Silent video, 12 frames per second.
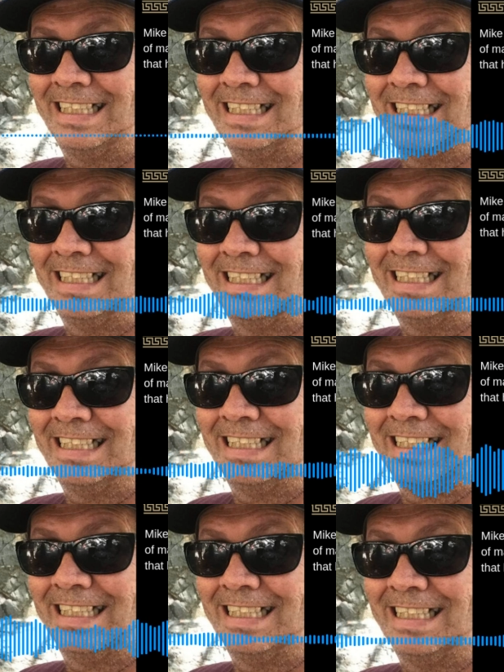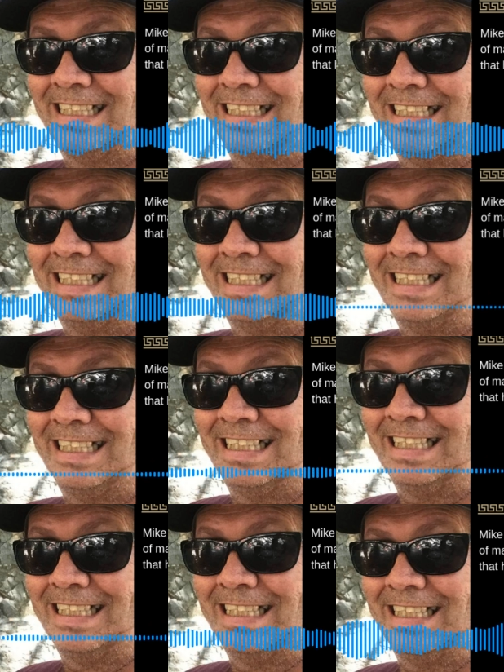Then you schedule out the
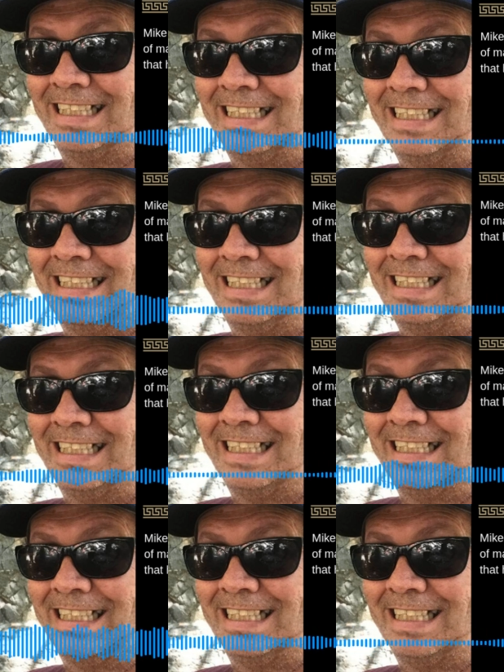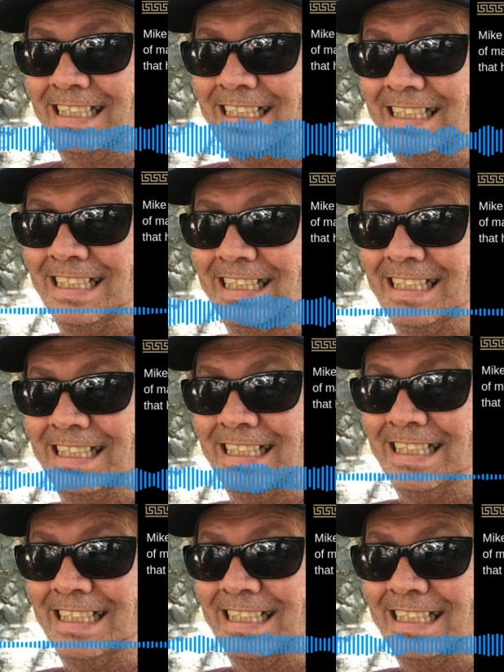final 50 pounds. It might take you a
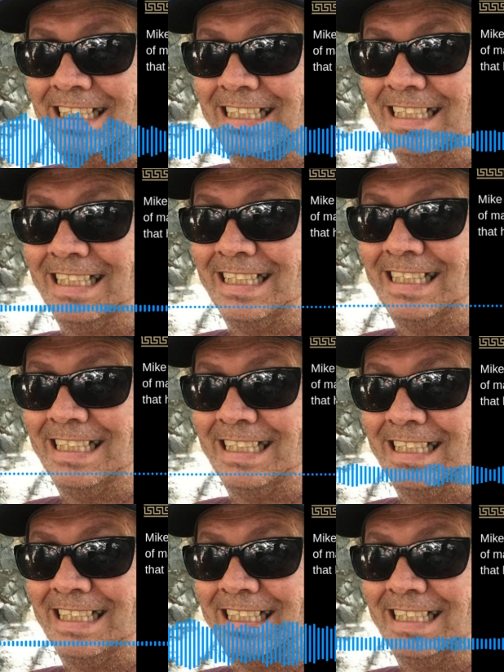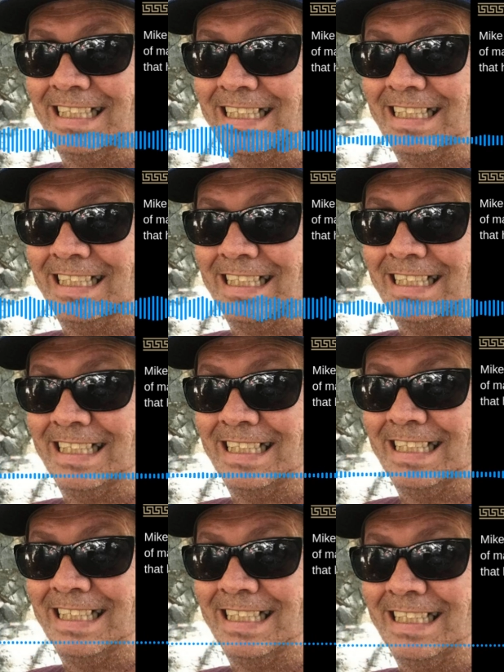year to get rid of all of
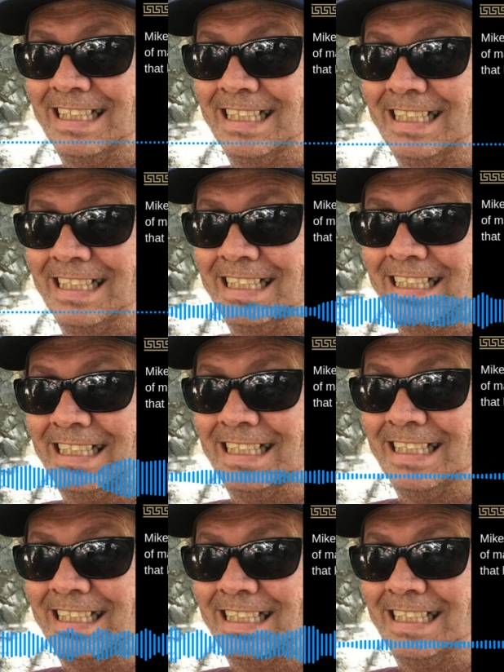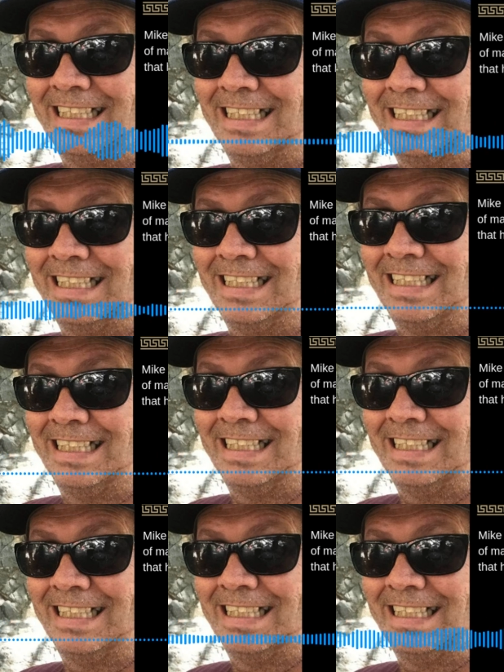them. Well, it's no different.
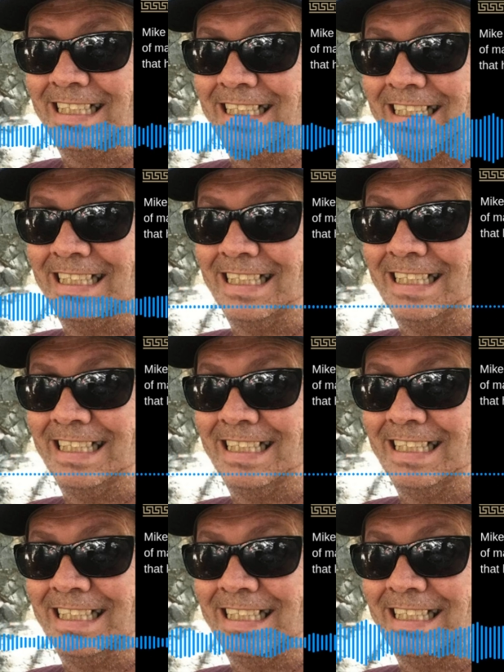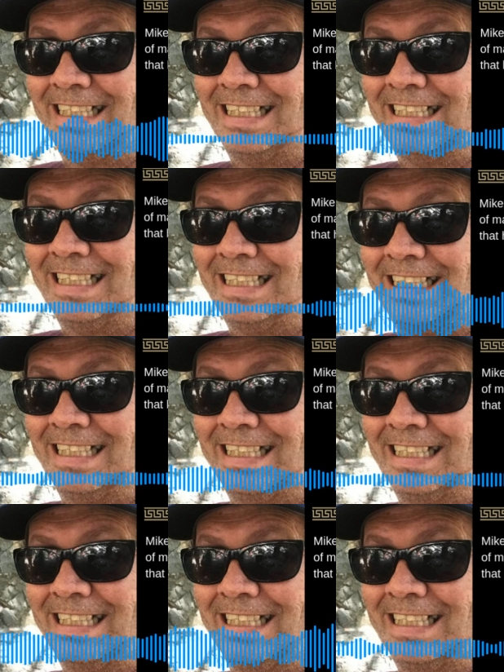You want a
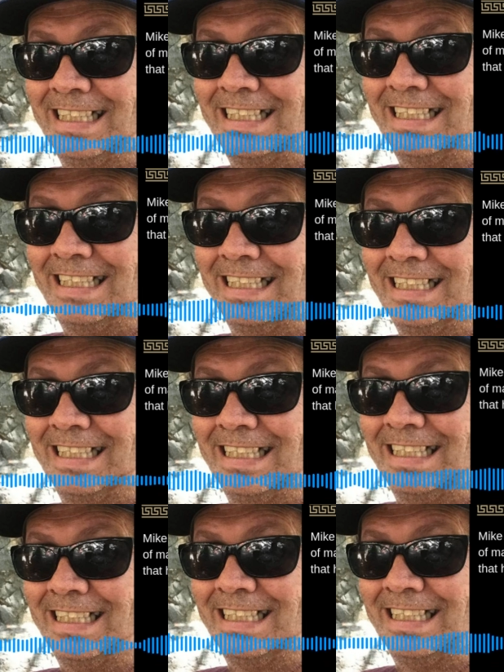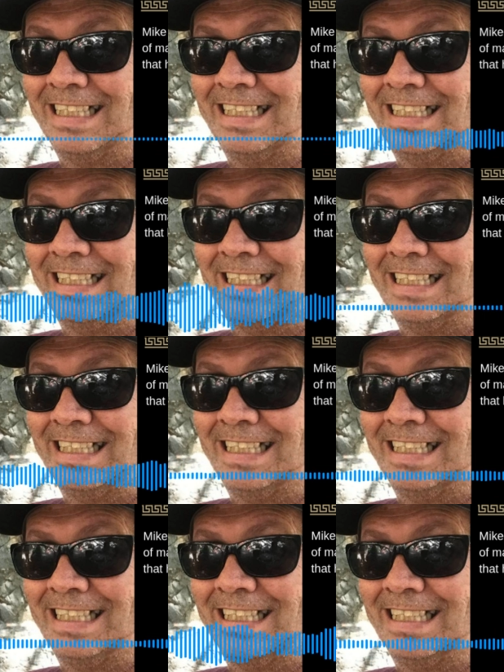situation, a political
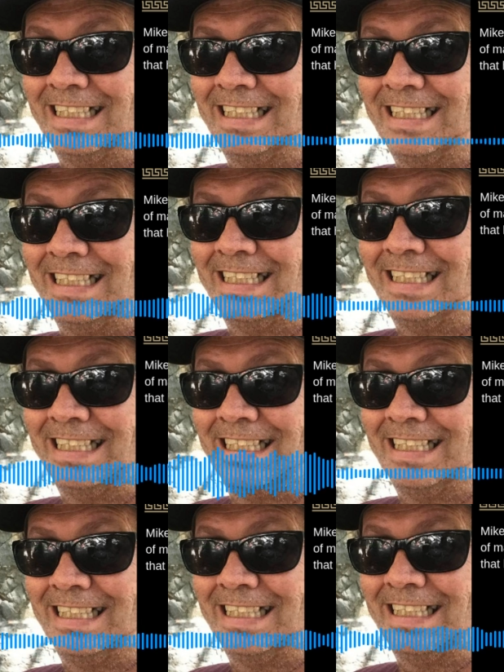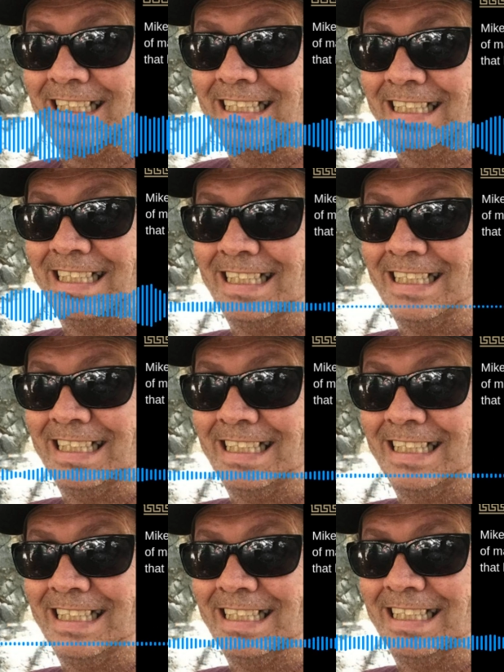situation to be a certain way.
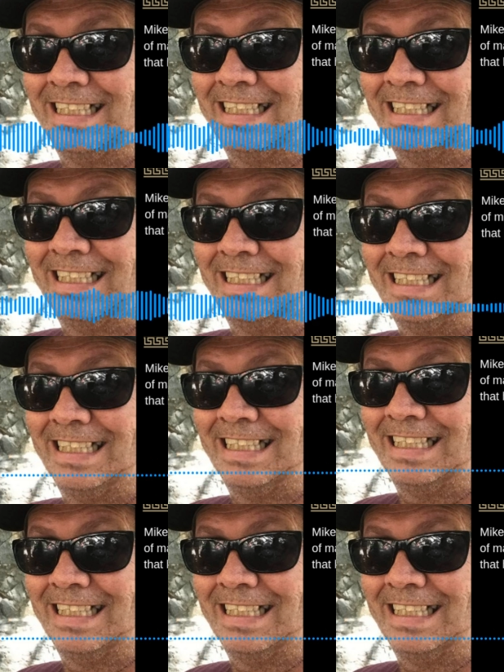You